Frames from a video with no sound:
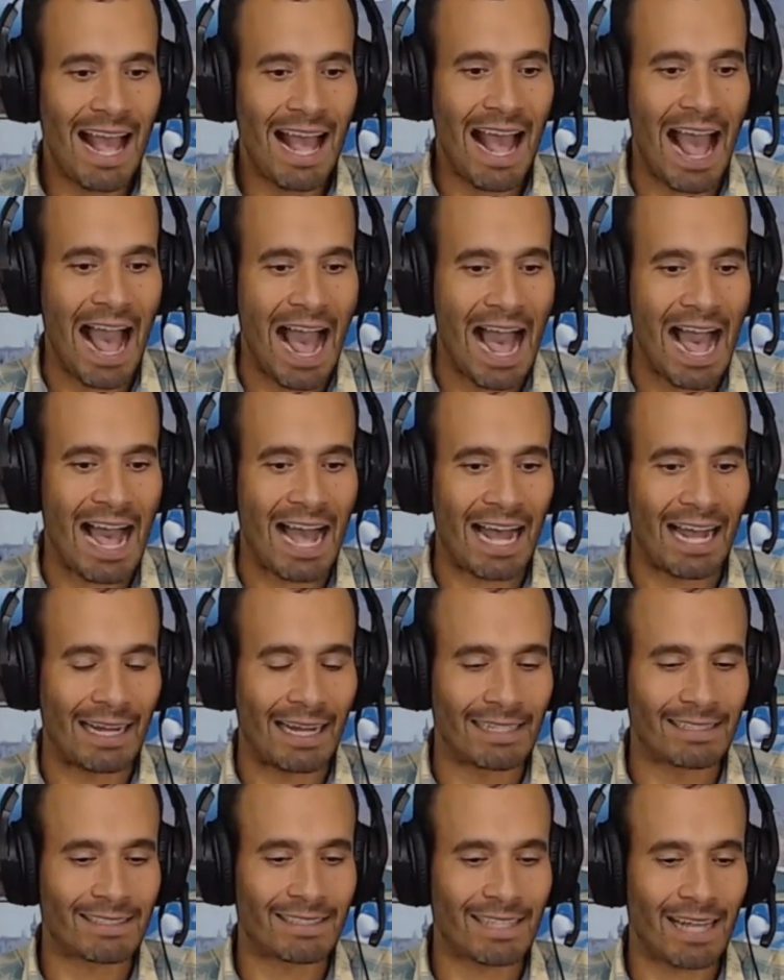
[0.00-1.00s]

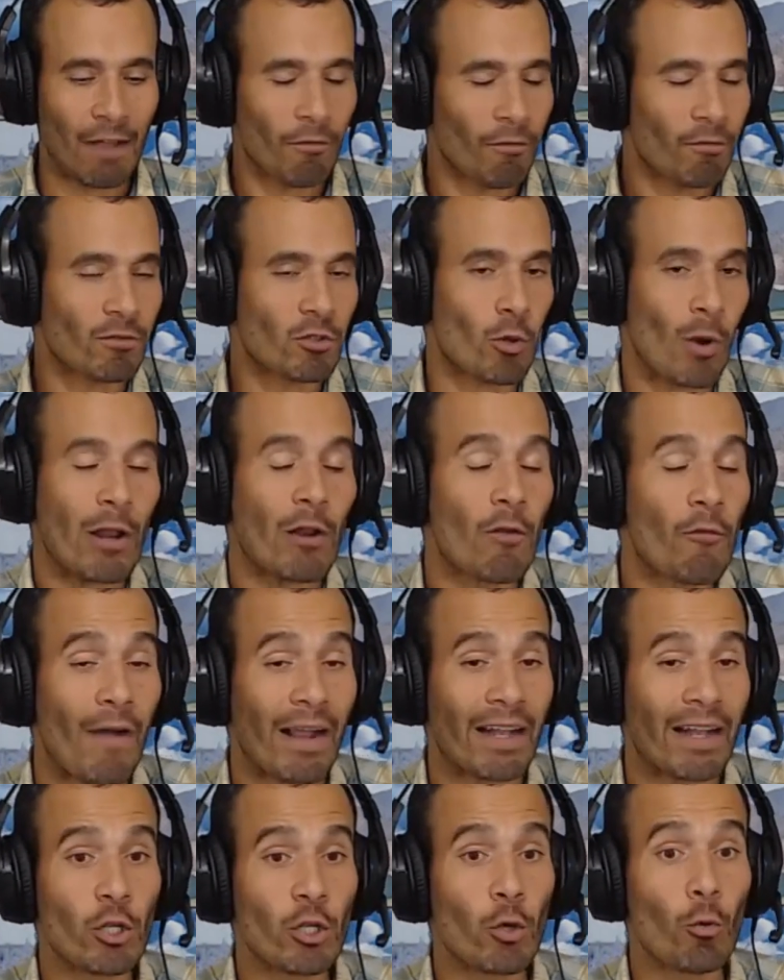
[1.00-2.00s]
and trying to
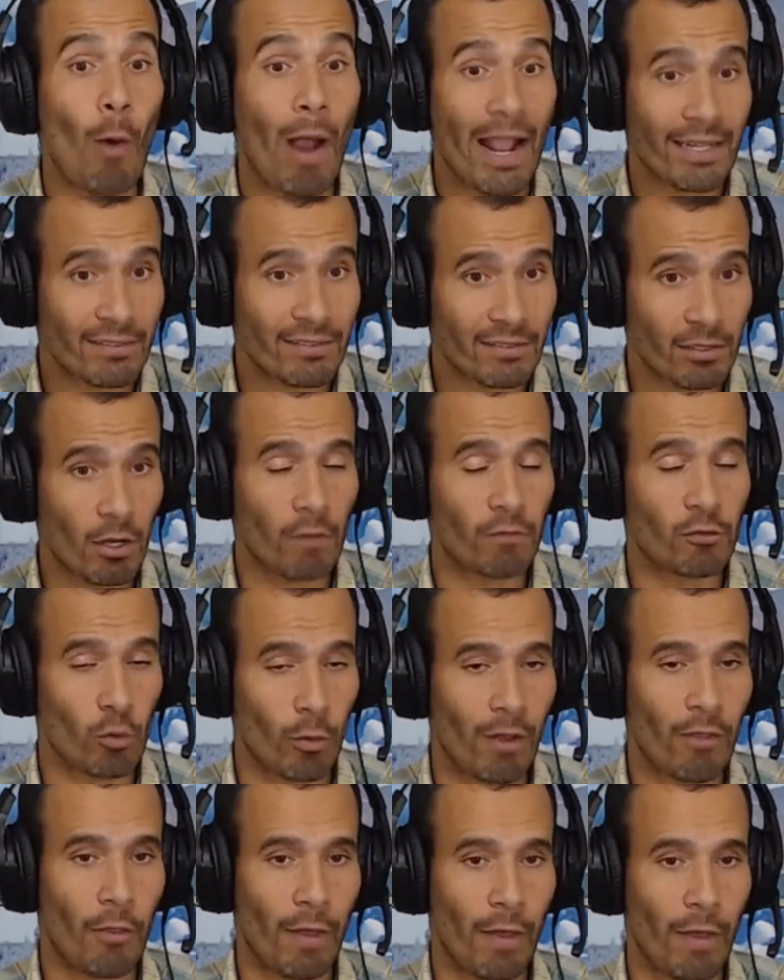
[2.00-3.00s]
find new ways of
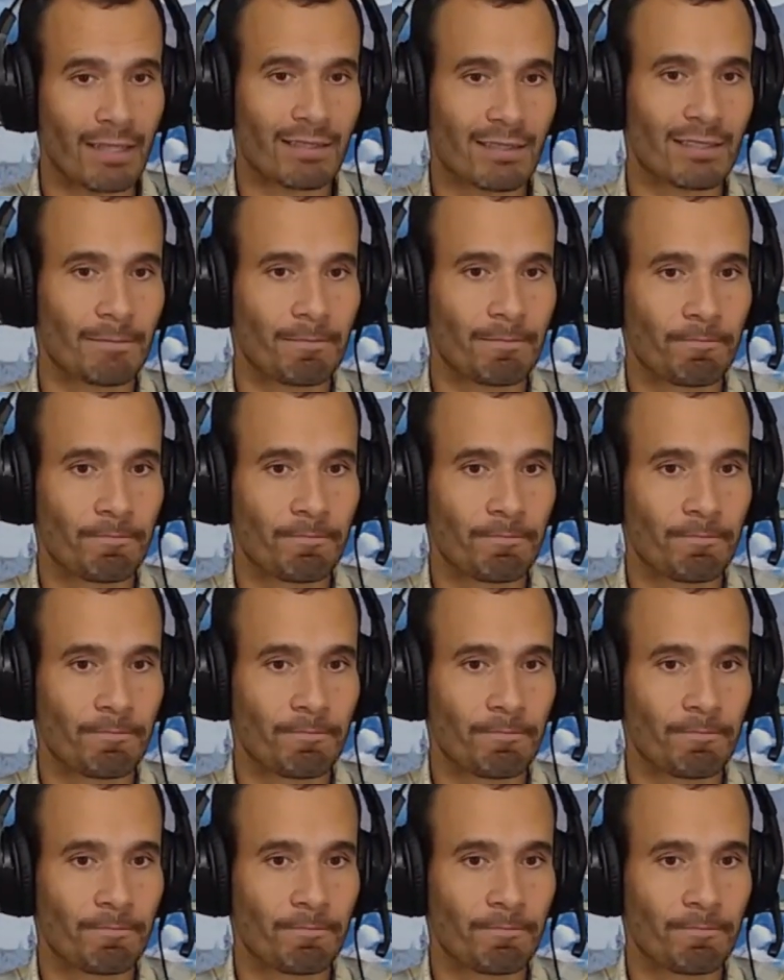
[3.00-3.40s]
doing things.